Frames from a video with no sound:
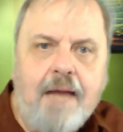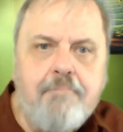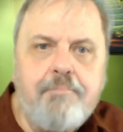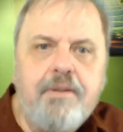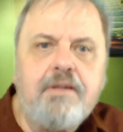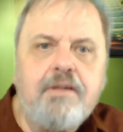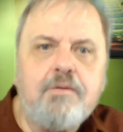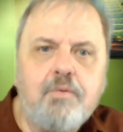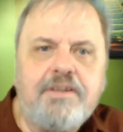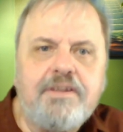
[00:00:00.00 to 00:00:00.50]
I'm
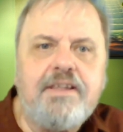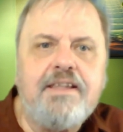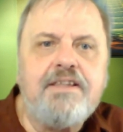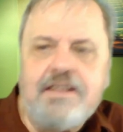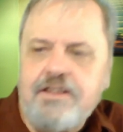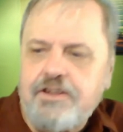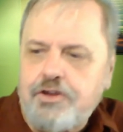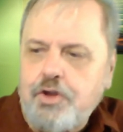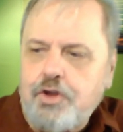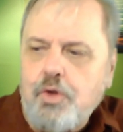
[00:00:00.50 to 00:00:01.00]
built with
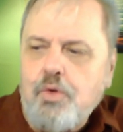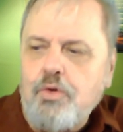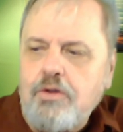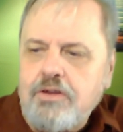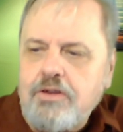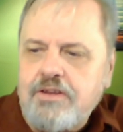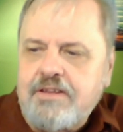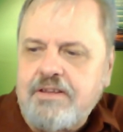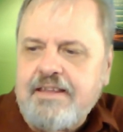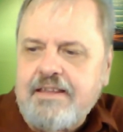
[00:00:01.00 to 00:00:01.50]
these
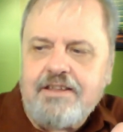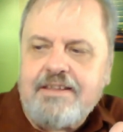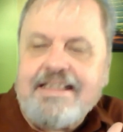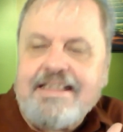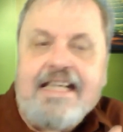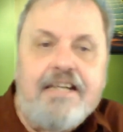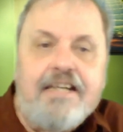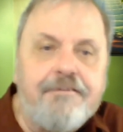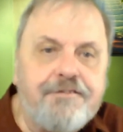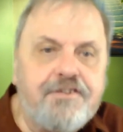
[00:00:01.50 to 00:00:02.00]
tools, these
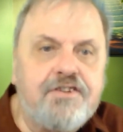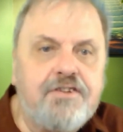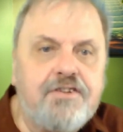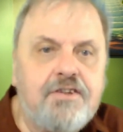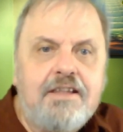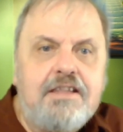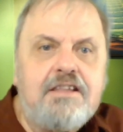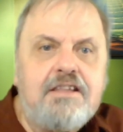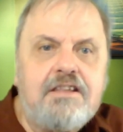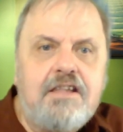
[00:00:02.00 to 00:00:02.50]
gifts,
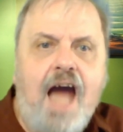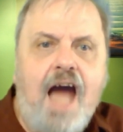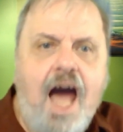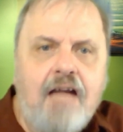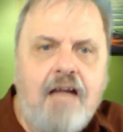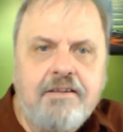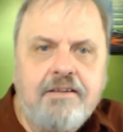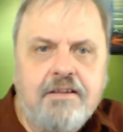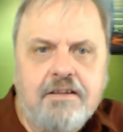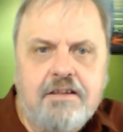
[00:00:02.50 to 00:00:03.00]
these
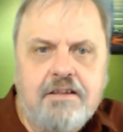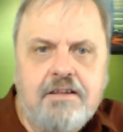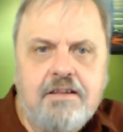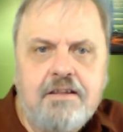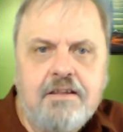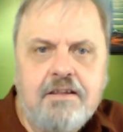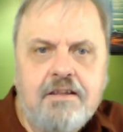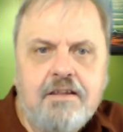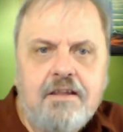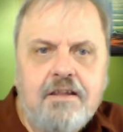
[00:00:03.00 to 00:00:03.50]

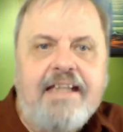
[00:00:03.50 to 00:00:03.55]
talents.